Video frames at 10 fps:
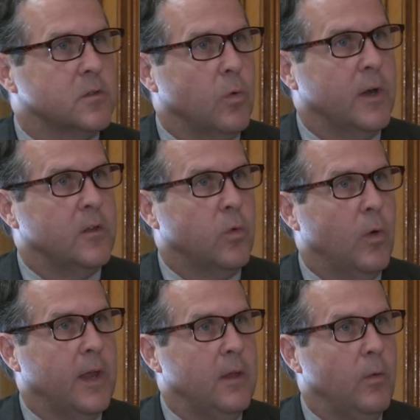of
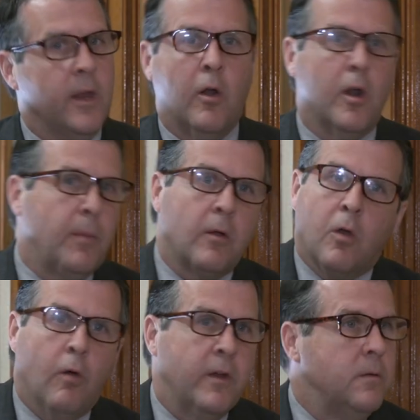2020, we had heard about
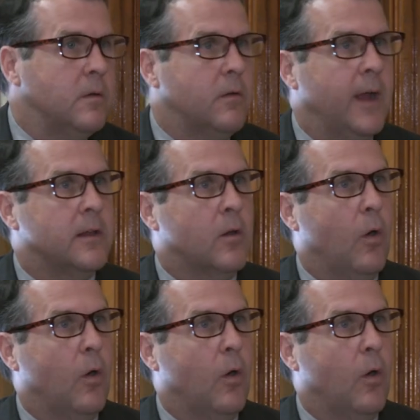COVID, right?